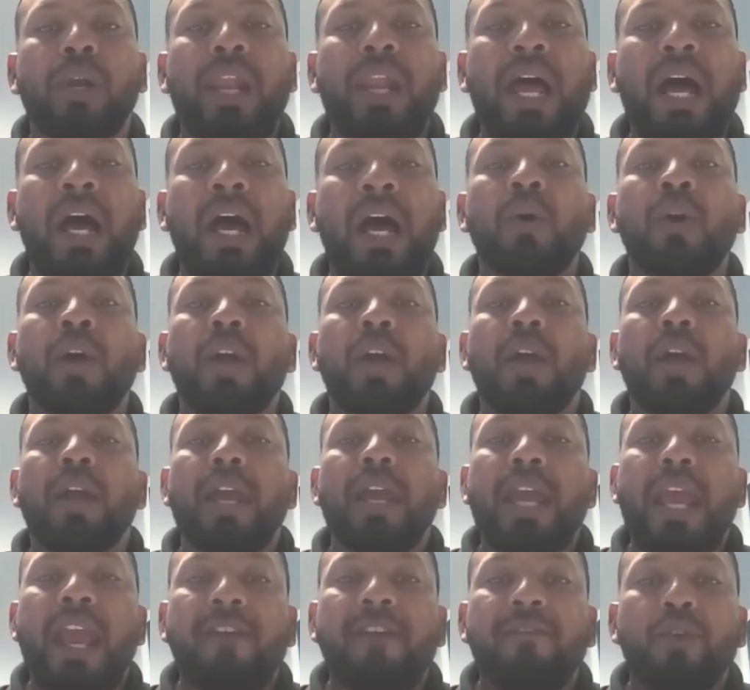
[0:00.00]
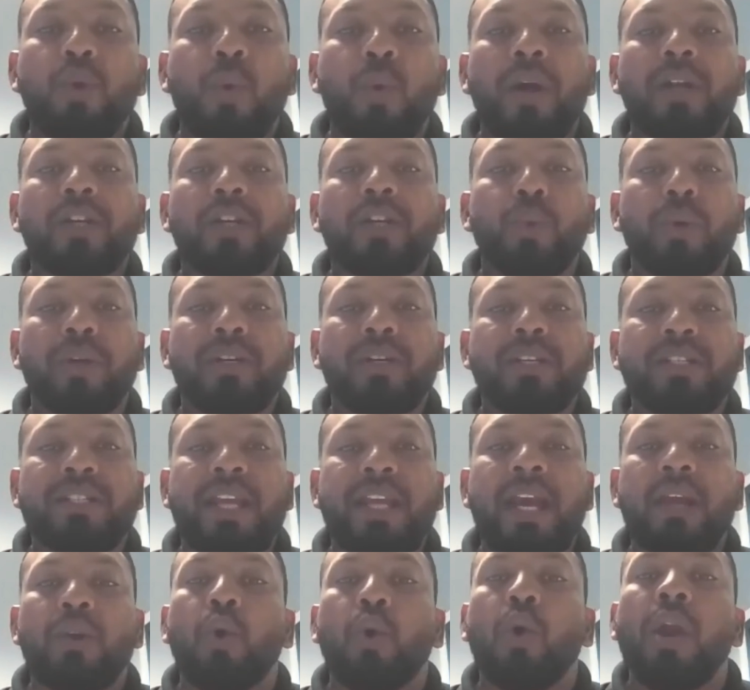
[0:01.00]
allow everyone to
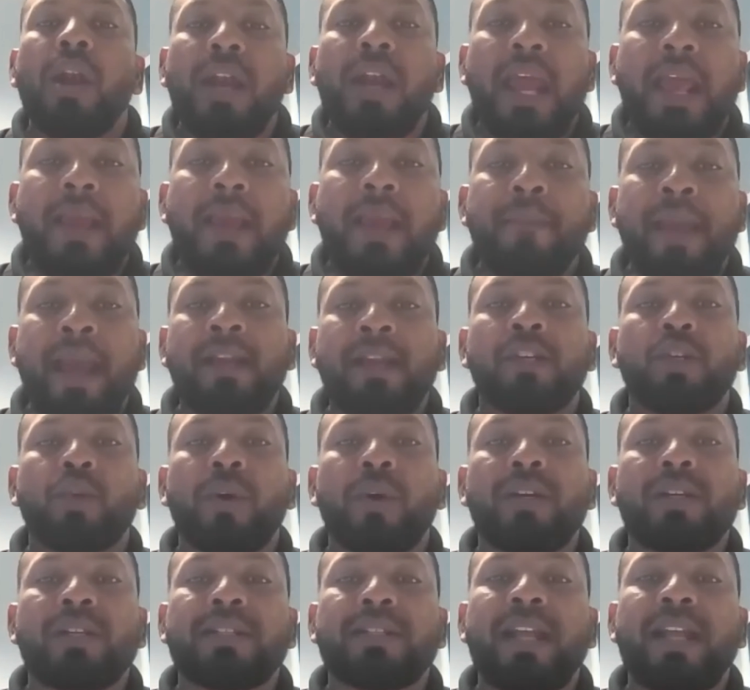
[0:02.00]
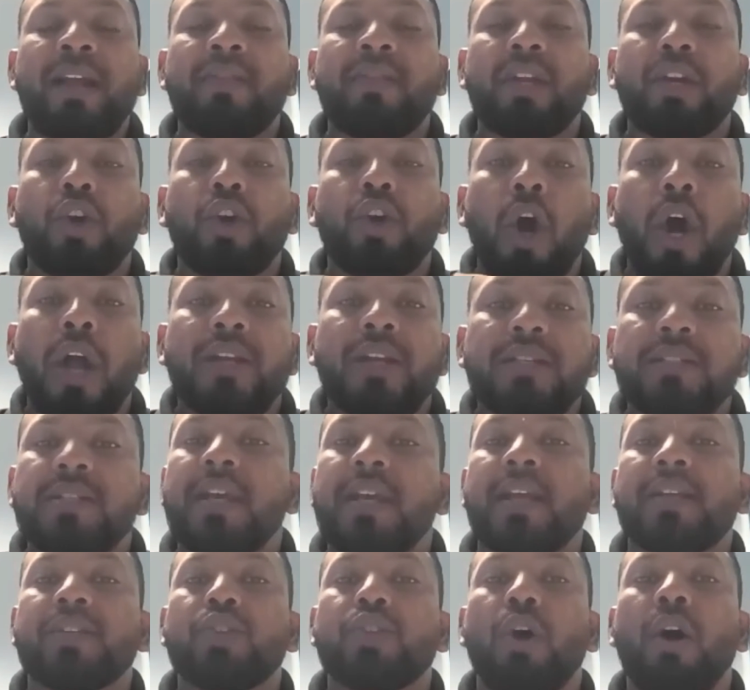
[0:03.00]
understand, or laymen to understand, the
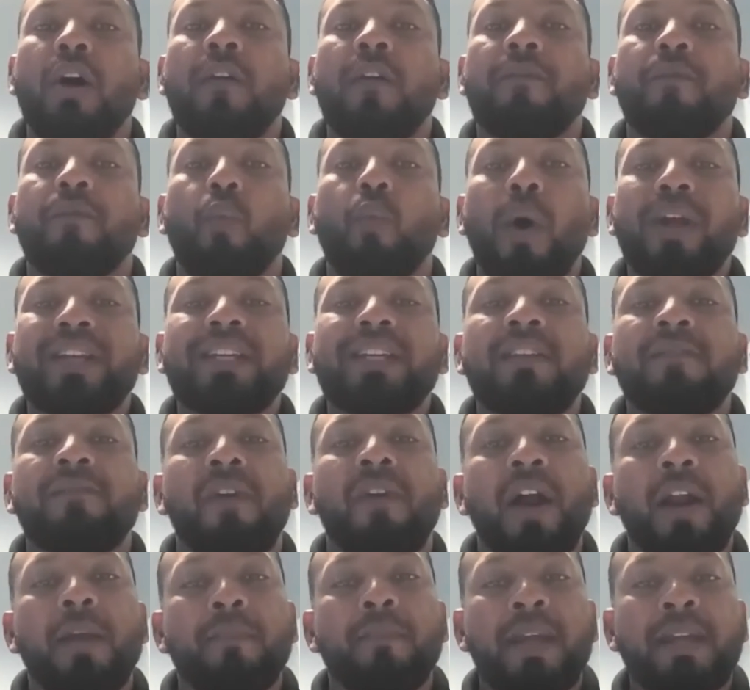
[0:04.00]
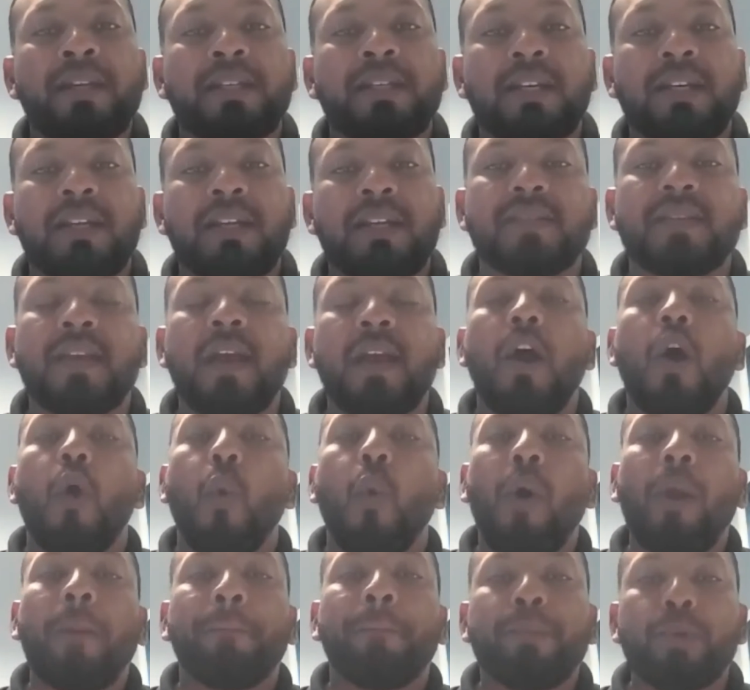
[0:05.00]
context of what environmental is,
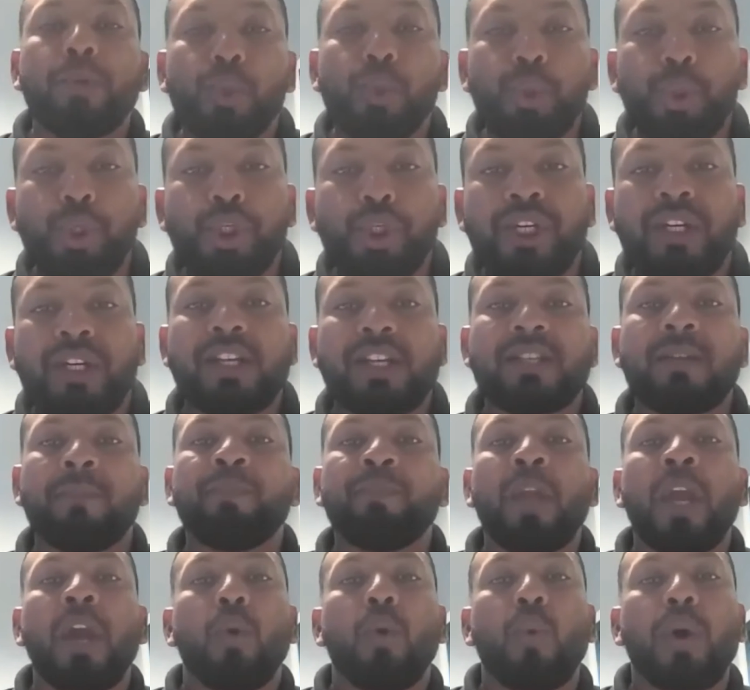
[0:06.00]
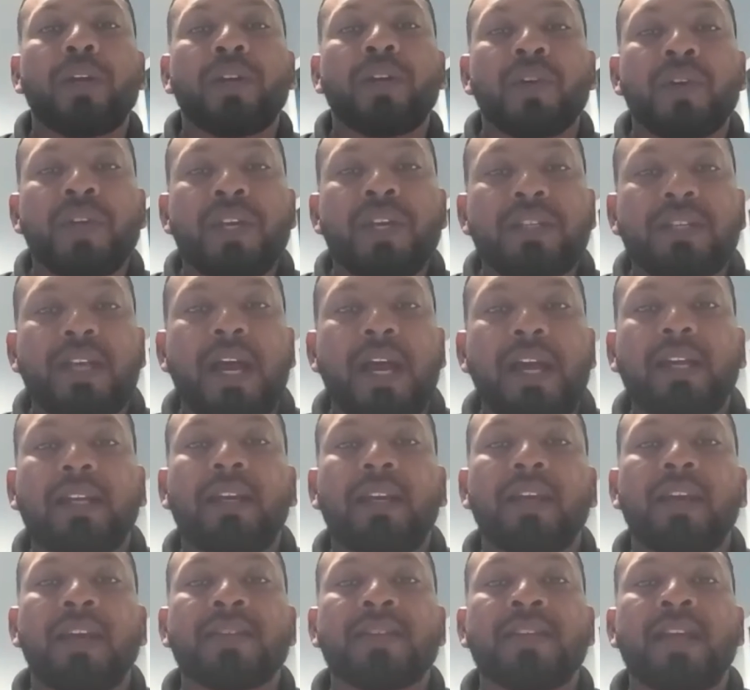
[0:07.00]
what pollution is, what
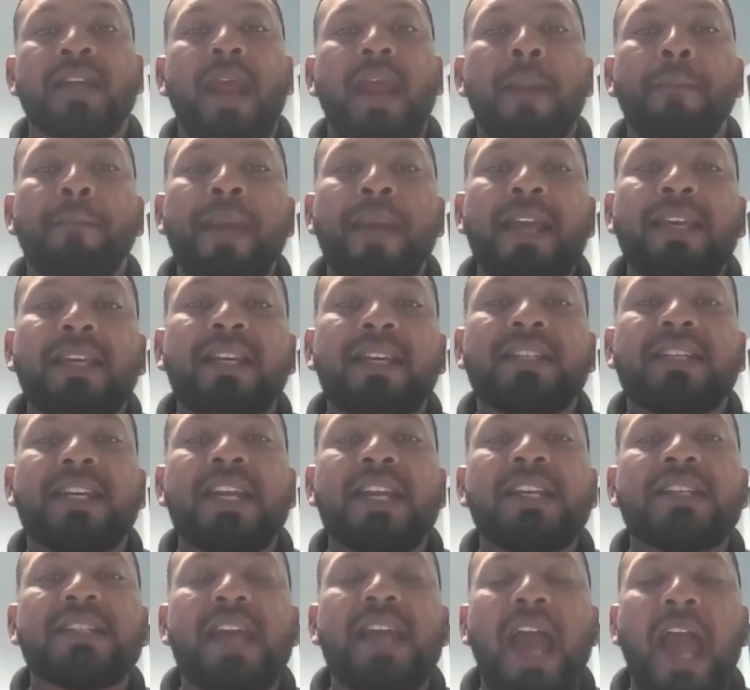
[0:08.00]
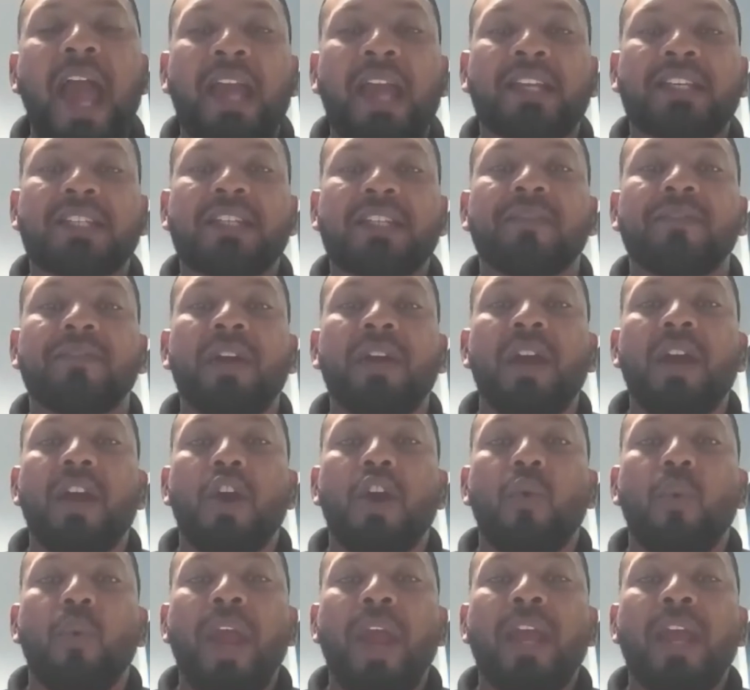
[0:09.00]
recycling is, and make it interactive,
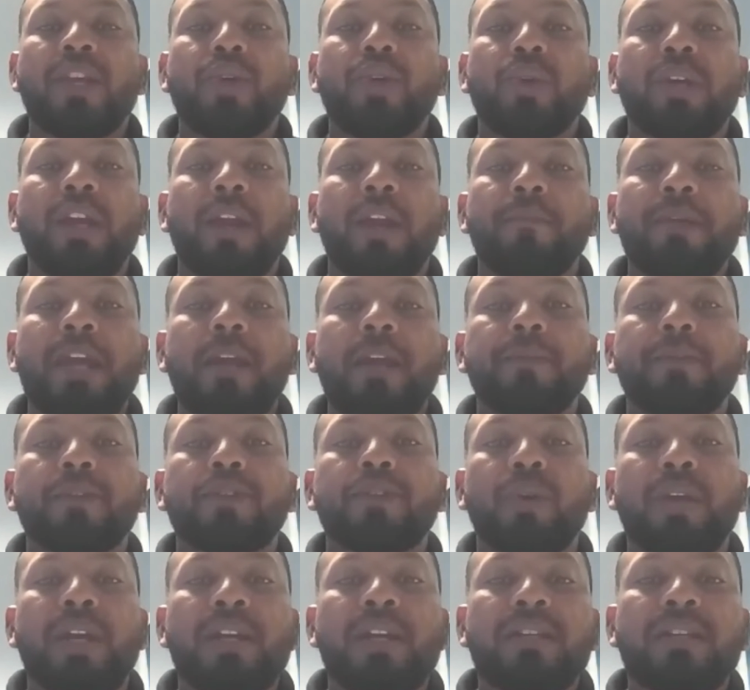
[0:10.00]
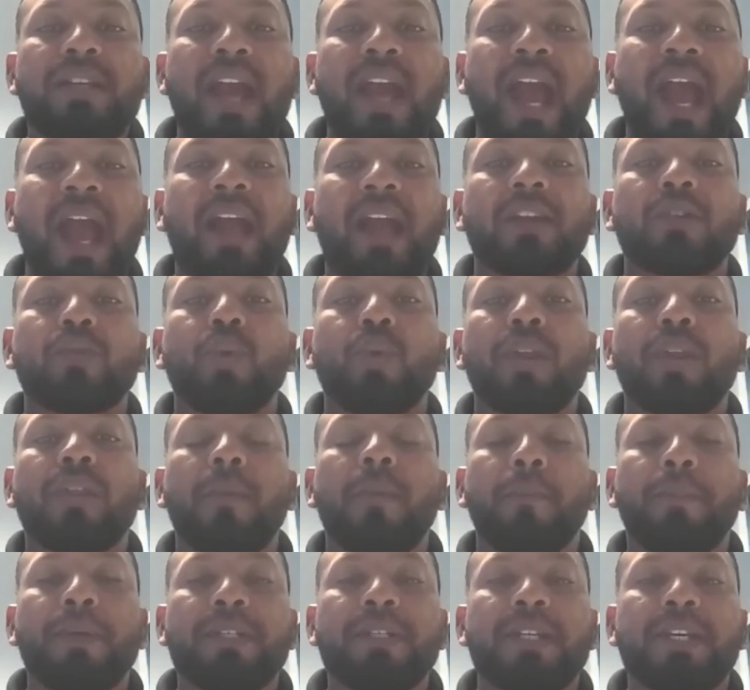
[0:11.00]
where you can be able to interact with the
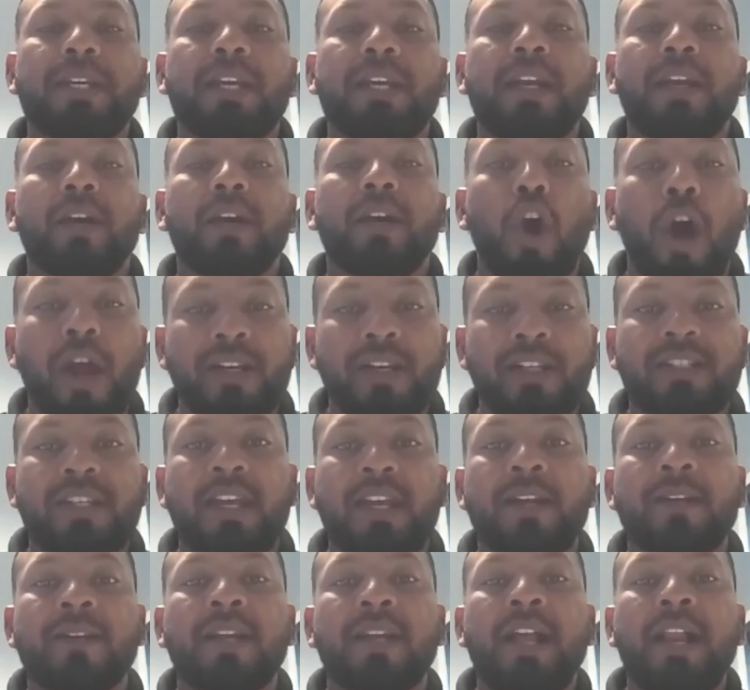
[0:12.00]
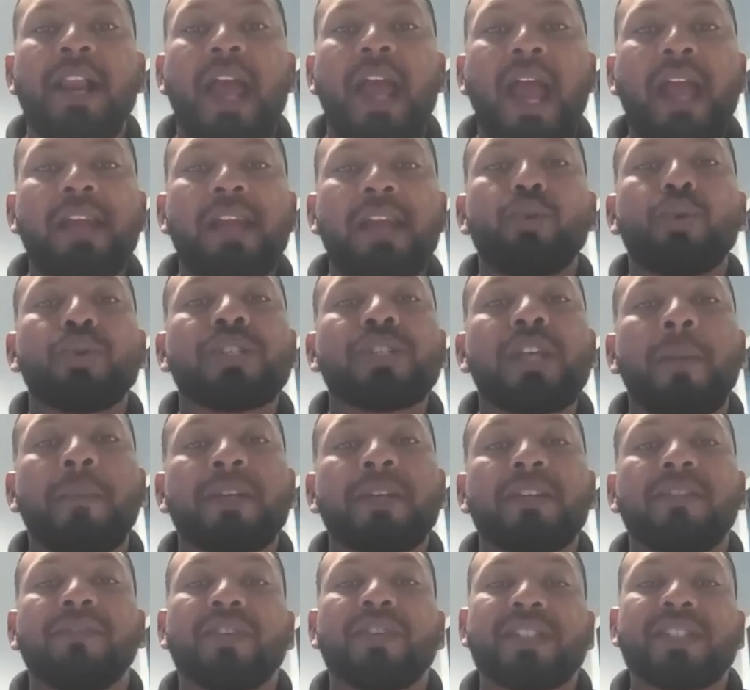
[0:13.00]
particular content and do
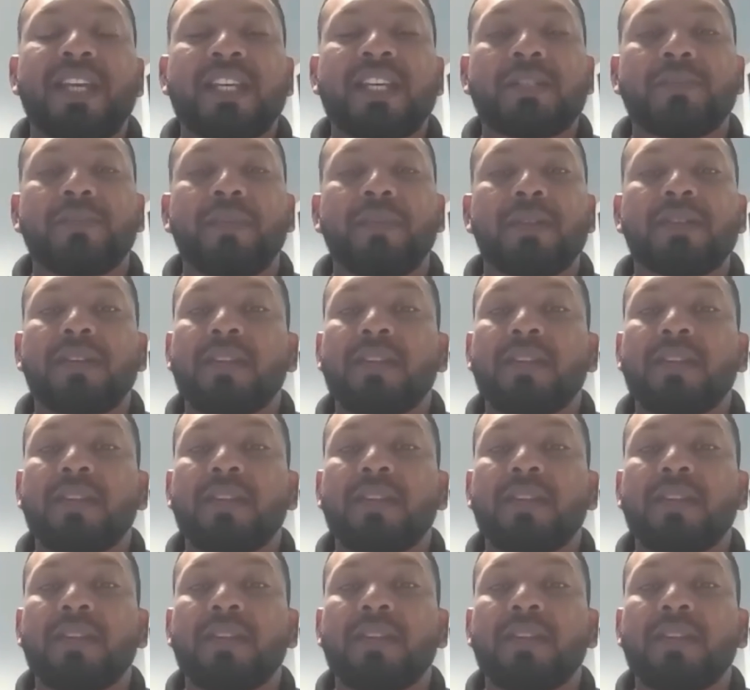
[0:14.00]
summative assessments.